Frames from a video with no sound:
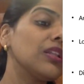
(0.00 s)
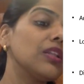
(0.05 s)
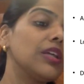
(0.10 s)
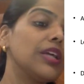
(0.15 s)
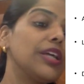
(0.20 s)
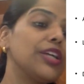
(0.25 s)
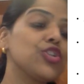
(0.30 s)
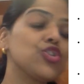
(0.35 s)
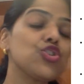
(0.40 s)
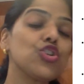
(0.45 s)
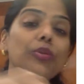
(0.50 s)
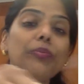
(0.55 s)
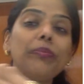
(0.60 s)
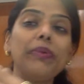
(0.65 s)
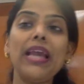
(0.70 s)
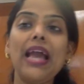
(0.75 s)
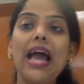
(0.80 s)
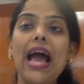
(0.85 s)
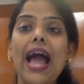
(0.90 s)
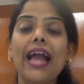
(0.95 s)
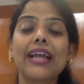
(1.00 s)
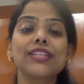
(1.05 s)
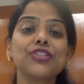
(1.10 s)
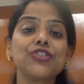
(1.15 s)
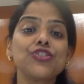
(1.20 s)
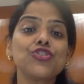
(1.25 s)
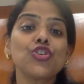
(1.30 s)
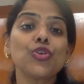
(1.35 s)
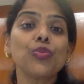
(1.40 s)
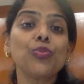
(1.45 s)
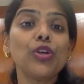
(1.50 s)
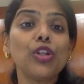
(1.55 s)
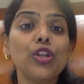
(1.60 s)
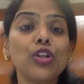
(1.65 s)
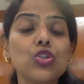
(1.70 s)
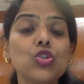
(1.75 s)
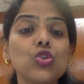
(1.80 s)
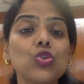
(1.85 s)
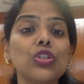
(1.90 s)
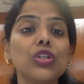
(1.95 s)
it should be accessible
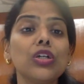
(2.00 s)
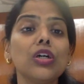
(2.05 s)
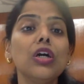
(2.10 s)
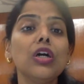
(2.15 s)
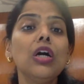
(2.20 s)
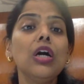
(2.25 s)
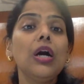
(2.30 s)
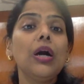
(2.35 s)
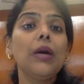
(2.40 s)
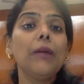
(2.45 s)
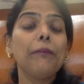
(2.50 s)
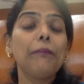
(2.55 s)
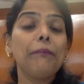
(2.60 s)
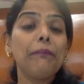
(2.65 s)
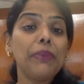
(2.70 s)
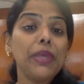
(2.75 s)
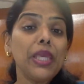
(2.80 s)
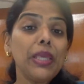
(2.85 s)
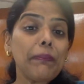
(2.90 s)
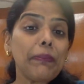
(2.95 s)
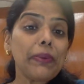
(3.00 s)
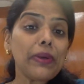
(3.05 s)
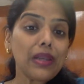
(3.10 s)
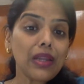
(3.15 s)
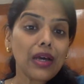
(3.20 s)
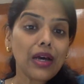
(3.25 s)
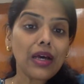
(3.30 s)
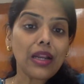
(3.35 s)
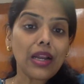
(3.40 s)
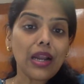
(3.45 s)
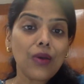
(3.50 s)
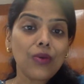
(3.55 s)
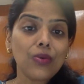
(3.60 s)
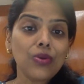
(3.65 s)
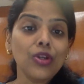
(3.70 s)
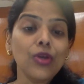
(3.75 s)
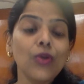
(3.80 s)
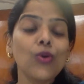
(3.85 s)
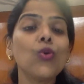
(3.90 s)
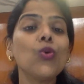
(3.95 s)
to the people around
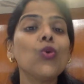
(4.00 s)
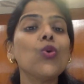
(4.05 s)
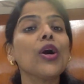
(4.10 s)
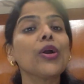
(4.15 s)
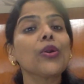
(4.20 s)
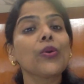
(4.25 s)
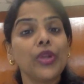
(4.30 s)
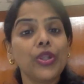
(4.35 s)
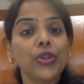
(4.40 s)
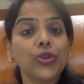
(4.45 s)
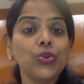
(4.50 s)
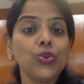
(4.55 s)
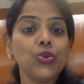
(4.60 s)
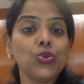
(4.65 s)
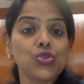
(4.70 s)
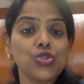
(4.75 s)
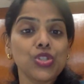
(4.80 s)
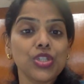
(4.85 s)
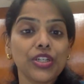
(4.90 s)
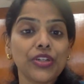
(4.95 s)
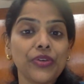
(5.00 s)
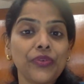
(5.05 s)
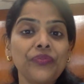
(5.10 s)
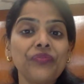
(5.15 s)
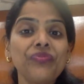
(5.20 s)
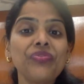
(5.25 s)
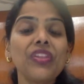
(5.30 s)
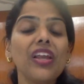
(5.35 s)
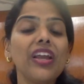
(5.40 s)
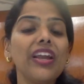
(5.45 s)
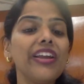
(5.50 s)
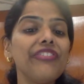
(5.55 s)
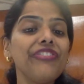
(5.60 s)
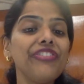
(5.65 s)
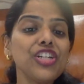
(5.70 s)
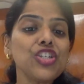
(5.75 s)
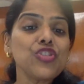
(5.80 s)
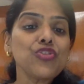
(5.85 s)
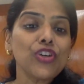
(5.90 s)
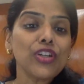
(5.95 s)
who are going to use it. If
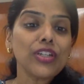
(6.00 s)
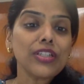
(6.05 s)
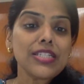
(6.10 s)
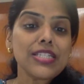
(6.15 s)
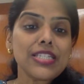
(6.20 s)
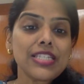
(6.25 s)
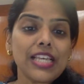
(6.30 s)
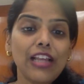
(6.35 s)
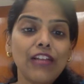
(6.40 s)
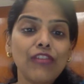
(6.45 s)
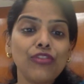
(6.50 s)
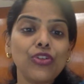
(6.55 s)
it's for the self